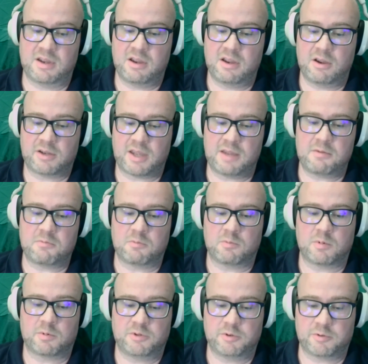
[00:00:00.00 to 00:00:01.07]
okay,
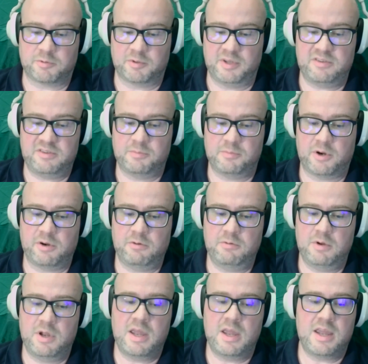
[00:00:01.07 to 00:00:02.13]
we're doing a release tomorrow.
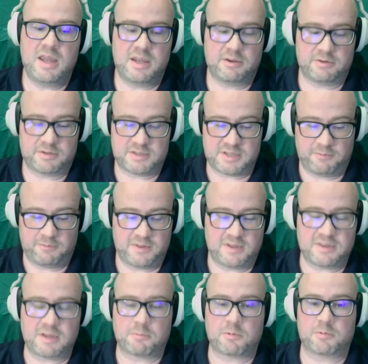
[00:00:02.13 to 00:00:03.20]
Here is
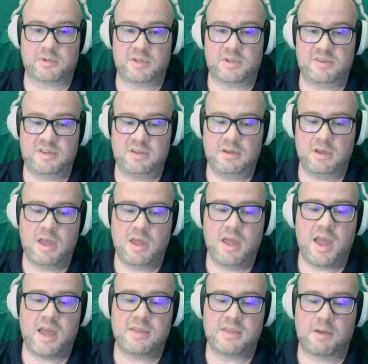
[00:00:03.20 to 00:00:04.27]
everything that we're releasing.
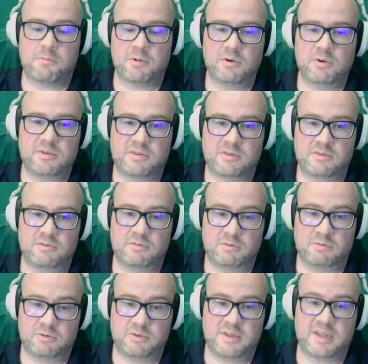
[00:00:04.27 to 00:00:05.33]
And now we're going
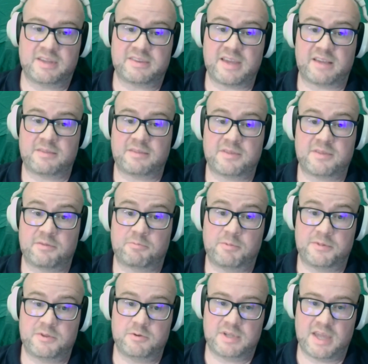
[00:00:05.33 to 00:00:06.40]
to do the exact same steps
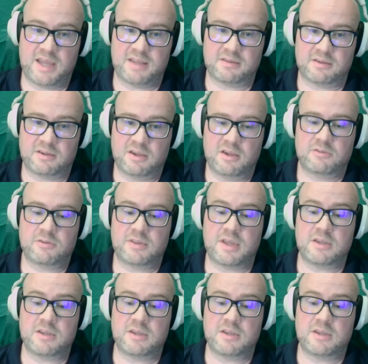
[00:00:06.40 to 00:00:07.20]
with you again so that